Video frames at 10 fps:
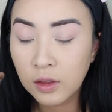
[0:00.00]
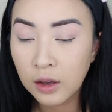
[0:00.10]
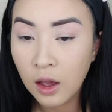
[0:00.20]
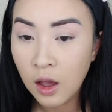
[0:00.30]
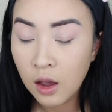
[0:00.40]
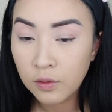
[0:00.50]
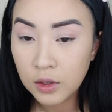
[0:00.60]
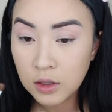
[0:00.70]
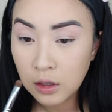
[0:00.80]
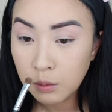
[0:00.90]
Like for
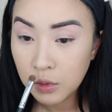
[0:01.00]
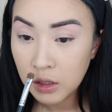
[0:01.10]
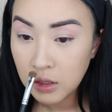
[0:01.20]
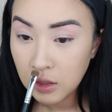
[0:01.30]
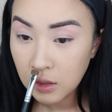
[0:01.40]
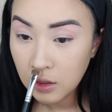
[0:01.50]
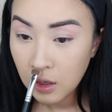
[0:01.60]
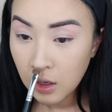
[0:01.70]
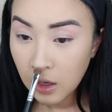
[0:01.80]
some reason,